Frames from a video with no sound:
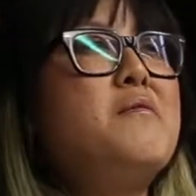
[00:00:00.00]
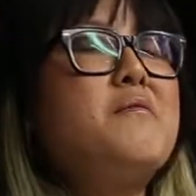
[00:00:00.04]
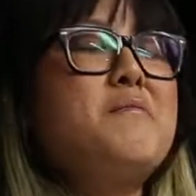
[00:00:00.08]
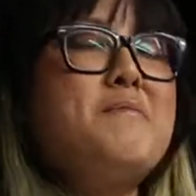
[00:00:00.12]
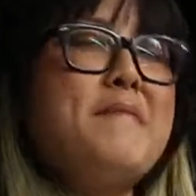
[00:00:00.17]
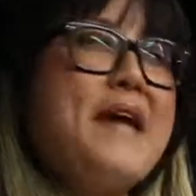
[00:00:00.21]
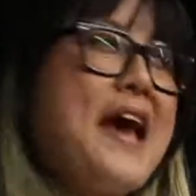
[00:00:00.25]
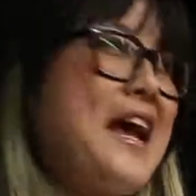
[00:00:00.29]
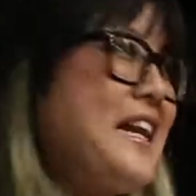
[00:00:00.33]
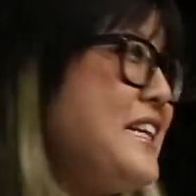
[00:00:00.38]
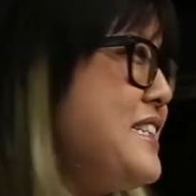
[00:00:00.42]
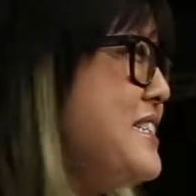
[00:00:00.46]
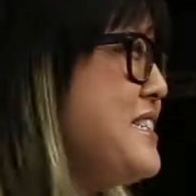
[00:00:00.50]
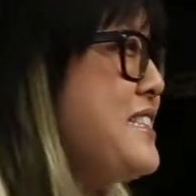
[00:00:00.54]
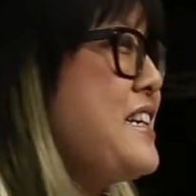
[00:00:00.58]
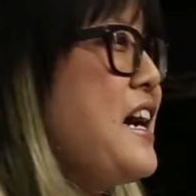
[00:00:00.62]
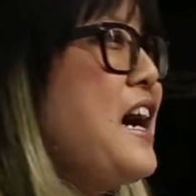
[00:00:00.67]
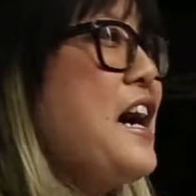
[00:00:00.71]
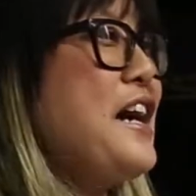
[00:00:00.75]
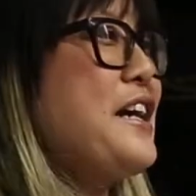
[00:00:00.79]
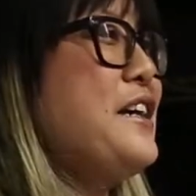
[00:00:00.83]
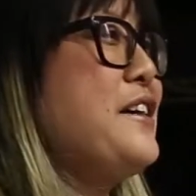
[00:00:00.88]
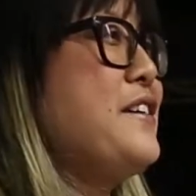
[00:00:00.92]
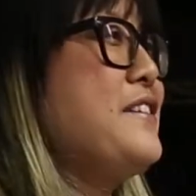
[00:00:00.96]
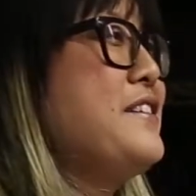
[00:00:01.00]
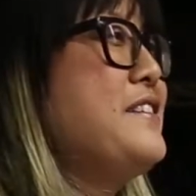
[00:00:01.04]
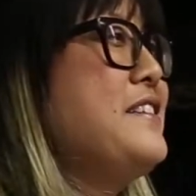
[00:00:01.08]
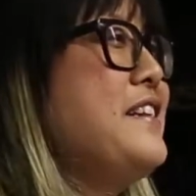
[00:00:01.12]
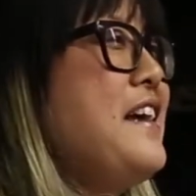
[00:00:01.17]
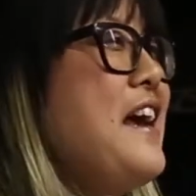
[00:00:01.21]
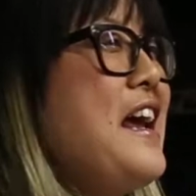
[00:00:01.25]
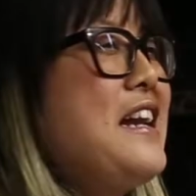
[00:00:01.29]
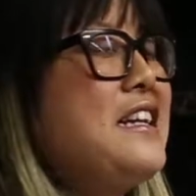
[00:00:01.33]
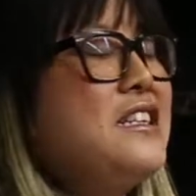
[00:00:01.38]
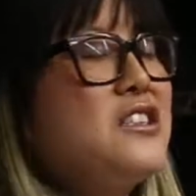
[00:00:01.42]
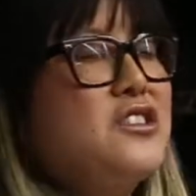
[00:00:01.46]
man, he's tired,
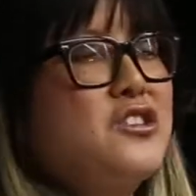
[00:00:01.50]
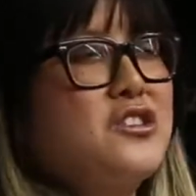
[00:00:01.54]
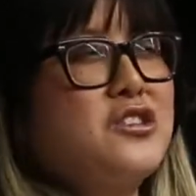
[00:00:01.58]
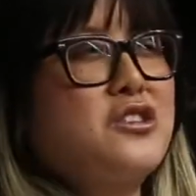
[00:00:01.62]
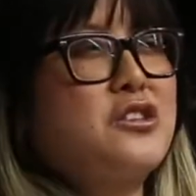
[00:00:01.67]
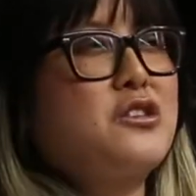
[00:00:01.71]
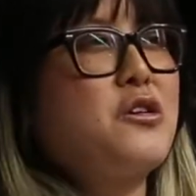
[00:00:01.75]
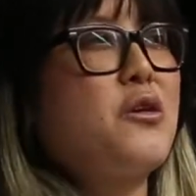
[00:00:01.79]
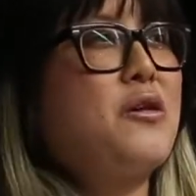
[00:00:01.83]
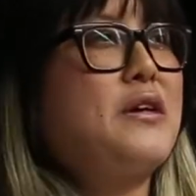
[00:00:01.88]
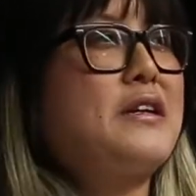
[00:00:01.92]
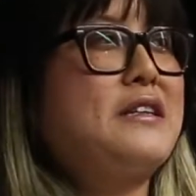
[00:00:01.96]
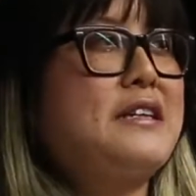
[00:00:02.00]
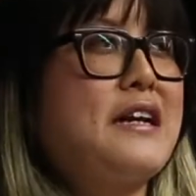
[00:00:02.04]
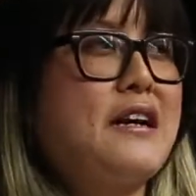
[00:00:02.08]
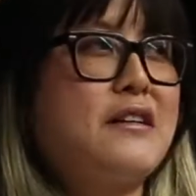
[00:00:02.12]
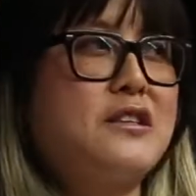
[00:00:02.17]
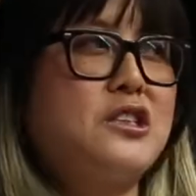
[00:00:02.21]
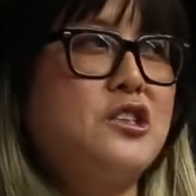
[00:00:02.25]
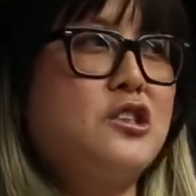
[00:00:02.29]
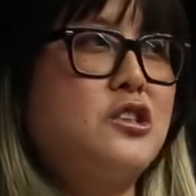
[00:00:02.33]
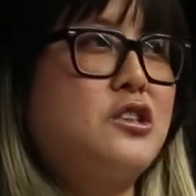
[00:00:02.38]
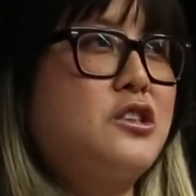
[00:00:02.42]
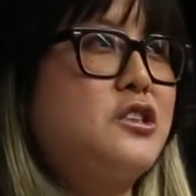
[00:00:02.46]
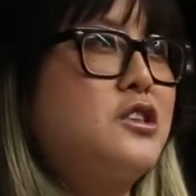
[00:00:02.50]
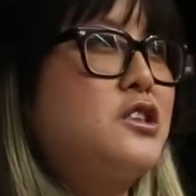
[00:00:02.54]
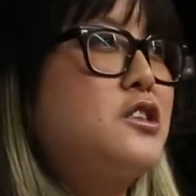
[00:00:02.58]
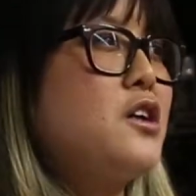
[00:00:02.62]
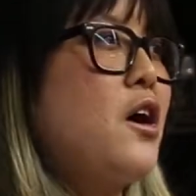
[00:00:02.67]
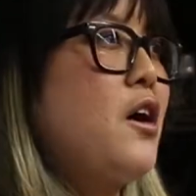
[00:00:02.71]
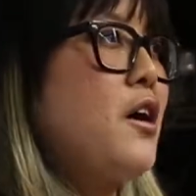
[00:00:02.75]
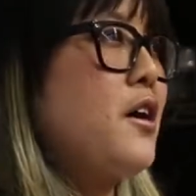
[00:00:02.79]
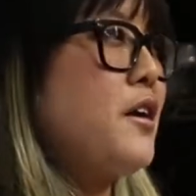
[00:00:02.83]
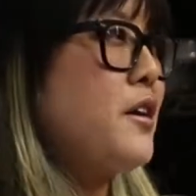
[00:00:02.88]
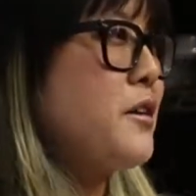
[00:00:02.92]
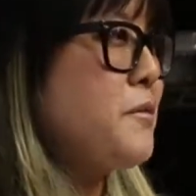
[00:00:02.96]
and he's just going down this
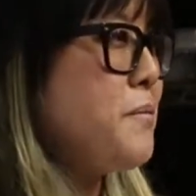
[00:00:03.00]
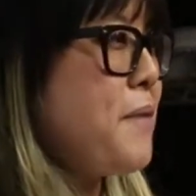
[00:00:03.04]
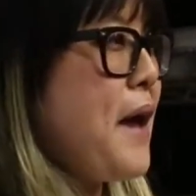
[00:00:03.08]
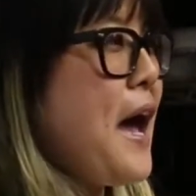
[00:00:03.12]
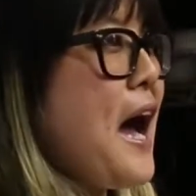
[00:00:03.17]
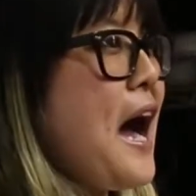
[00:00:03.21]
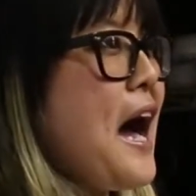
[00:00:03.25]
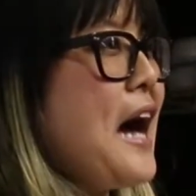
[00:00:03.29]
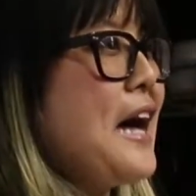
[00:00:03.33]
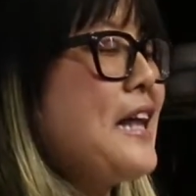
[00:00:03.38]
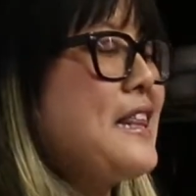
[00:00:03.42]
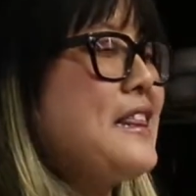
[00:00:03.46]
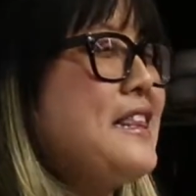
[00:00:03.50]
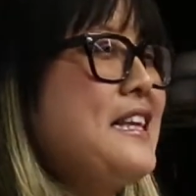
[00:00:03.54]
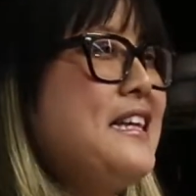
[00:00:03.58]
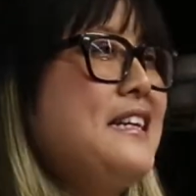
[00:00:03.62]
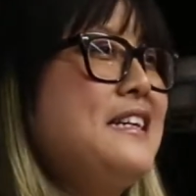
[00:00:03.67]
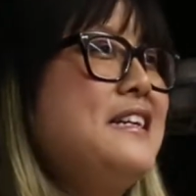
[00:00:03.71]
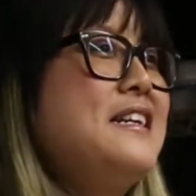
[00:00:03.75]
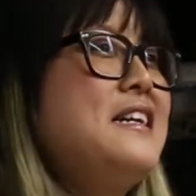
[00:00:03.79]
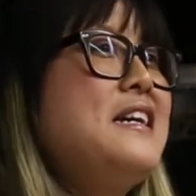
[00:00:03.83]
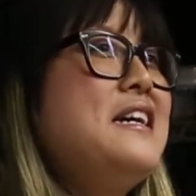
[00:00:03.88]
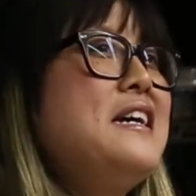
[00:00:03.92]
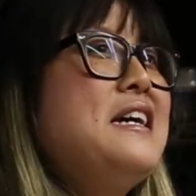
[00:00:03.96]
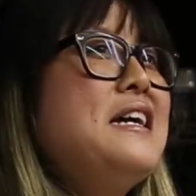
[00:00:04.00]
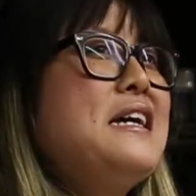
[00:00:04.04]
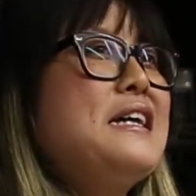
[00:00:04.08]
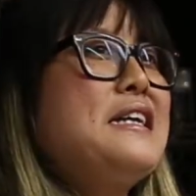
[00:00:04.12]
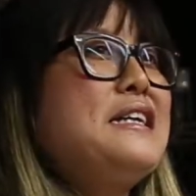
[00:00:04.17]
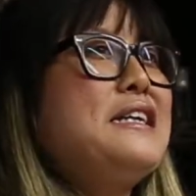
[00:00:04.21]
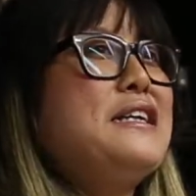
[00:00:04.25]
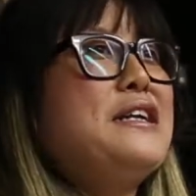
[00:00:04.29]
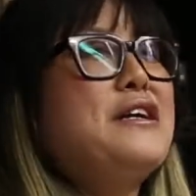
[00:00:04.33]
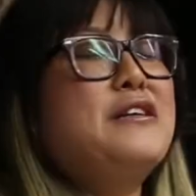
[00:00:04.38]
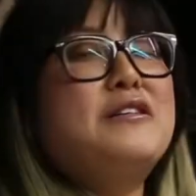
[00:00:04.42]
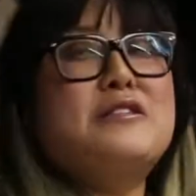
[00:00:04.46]
dark path, and
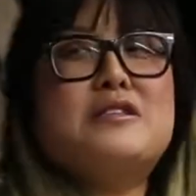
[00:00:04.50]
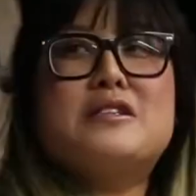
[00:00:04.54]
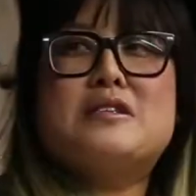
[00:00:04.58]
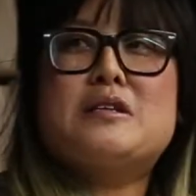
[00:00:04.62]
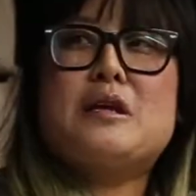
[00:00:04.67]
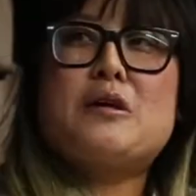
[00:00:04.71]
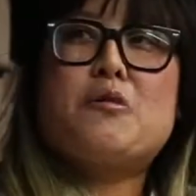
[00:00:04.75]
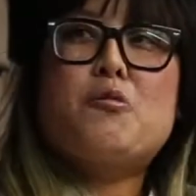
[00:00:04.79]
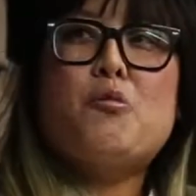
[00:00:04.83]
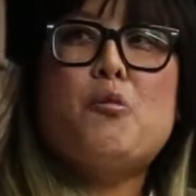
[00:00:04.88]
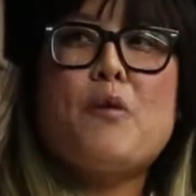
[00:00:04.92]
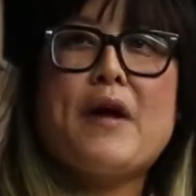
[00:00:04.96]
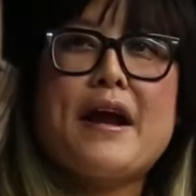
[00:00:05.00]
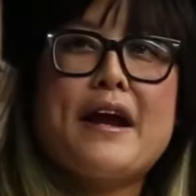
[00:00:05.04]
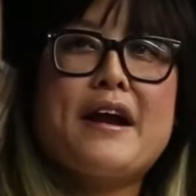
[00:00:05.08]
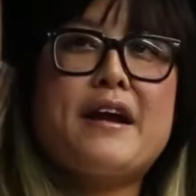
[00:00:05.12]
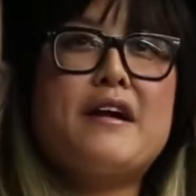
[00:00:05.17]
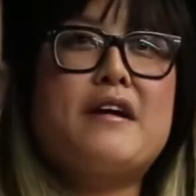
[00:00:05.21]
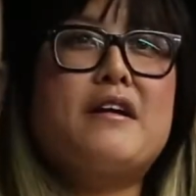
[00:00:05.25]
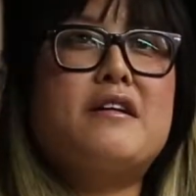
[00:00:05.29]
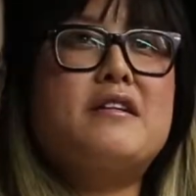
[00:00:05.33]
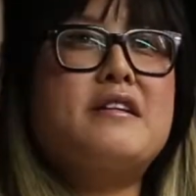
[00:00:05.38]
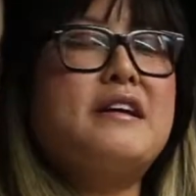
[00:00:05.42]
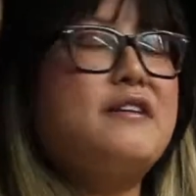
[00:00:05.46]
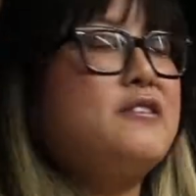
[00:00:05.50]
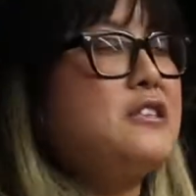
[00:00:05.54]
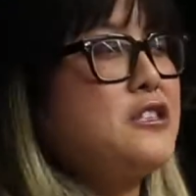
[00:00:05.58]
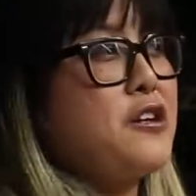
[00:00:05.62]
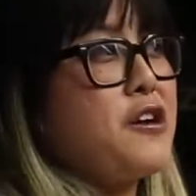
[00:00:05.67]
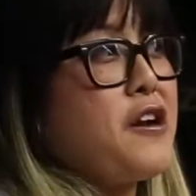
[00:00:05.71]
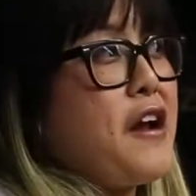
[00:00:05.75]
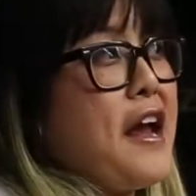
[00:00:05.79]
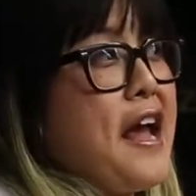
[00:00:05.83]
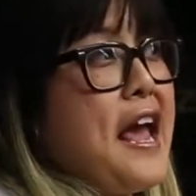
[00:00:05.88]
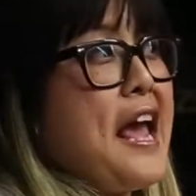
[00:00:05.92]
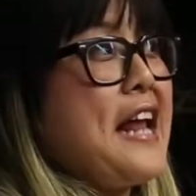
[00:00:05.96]
you know, it's like, where is
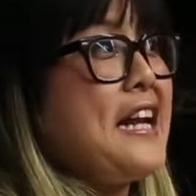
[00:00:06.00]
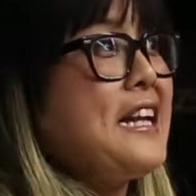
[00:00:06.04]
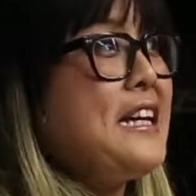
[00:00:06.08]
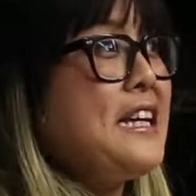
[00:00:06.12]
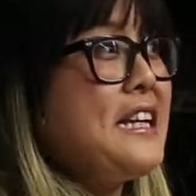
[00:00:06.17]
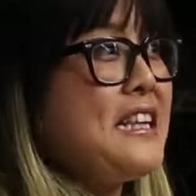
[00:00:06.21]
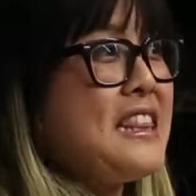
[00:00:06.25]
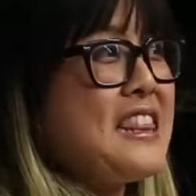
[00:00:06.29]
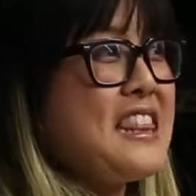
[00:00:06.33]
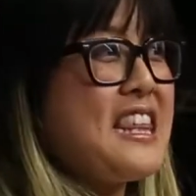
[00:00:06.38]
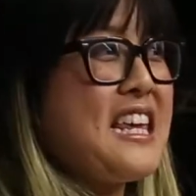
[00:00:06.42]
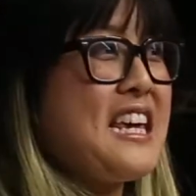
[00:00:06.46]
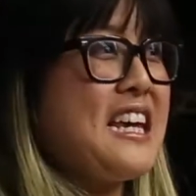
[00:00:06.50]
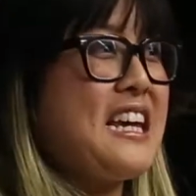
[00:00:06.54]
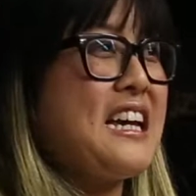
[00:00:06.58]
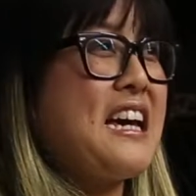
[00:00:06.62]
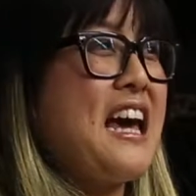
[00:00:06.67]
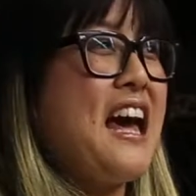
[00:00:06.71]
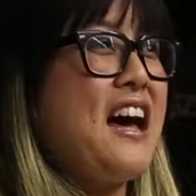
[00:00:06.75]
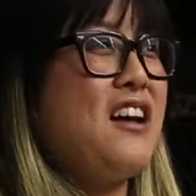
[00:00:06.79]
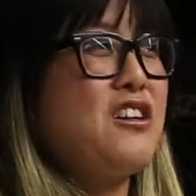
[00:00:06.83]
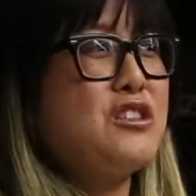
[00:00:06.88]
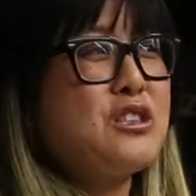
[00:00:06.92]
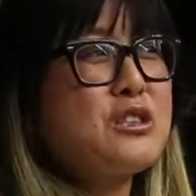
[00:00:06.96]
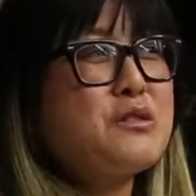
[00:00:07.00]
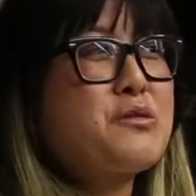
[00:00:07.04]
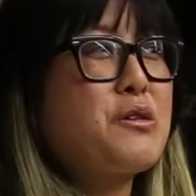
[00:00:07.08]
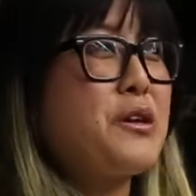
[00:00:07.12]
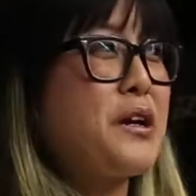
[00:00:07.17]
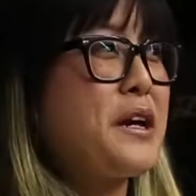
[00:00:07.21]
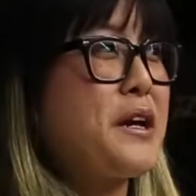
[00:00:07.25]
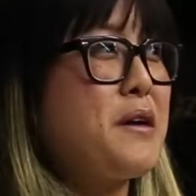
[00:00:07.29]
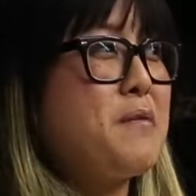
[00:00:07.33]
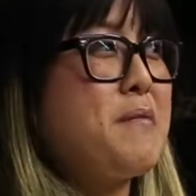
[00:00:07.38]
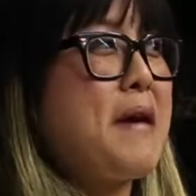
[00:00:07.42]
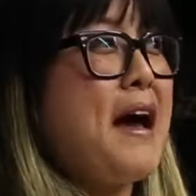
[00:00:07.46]
there anything else for
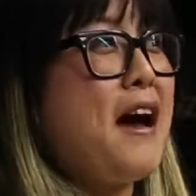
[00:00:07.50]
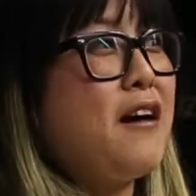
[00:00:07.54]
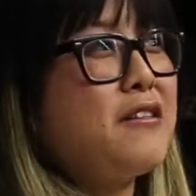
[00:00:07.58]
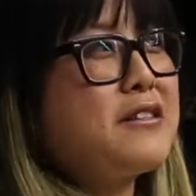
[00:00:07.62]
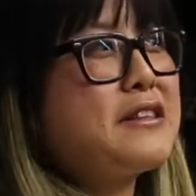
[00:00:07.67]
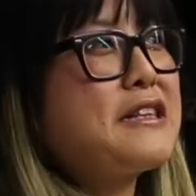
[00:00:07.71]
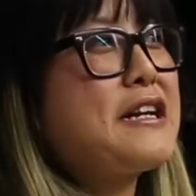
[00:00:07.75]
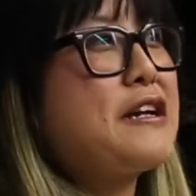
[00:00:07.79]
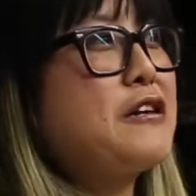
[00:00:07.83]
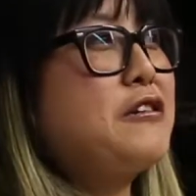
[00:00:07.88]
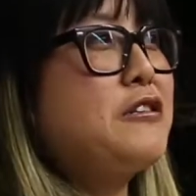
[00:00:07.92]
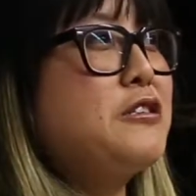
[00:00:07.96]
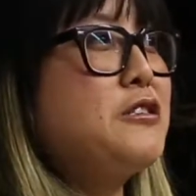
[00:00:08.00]
him out there?